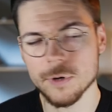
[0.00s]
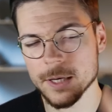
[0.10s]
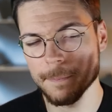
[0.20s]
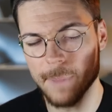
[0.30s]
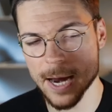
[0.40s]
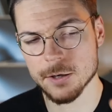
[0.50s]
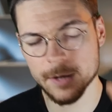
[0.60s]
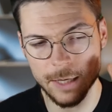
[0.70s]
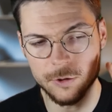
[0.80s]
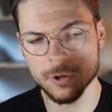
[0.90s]
really better
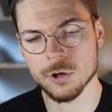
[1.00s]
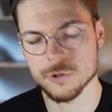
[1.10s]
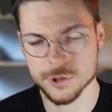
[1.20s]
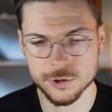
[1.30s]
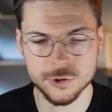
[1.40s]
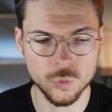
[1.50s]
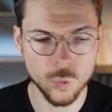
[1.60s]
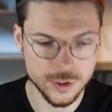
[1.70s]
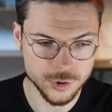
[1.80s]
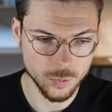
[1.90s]
and look closer to
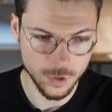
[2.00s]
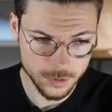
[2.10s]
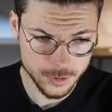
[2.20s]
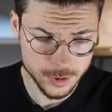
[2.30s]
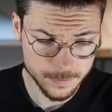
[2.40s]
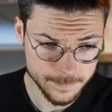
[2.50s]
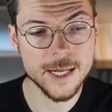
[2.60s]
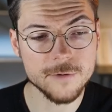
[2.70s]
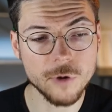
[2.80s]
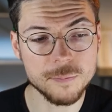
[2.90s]
what you want. And
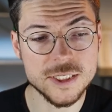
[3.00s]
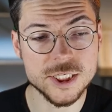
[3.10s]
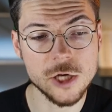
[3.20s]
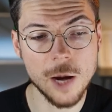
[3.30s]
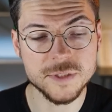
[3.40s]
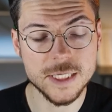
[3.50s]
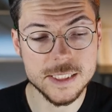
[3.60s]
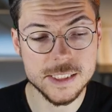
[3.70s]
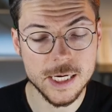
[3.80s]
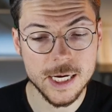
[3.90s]
then from this
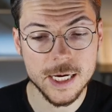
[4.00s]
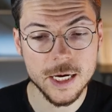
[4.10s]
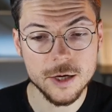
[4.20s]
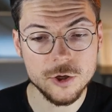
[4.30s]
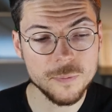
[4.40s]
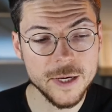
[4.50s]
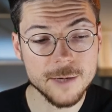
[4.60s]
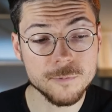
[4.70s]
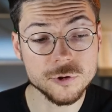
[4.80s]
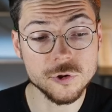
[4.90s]
synopsis, you'll be
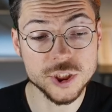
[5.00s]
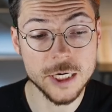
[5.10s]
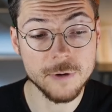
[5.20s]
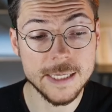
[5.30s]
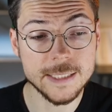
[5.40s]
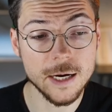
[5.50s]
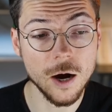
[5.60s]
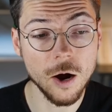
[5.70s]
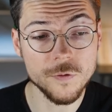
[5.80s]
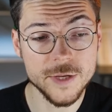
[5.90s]
able to generate
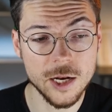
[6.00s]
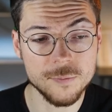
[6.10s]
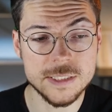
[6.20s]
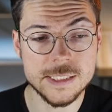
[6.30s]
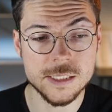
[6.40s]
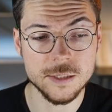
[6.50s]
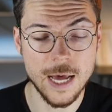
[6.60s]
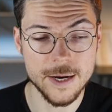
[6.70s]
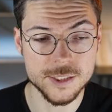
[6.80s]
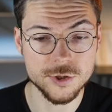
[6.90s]
all the elements,
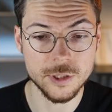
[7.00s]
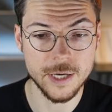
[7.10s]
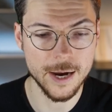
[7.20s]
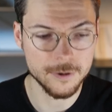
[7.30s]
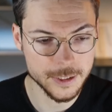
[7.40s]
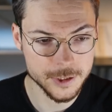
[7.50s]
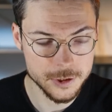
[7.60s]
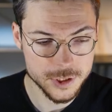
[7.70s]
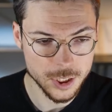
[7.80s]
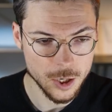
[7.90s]
that is the
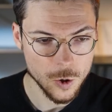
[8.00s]
characters,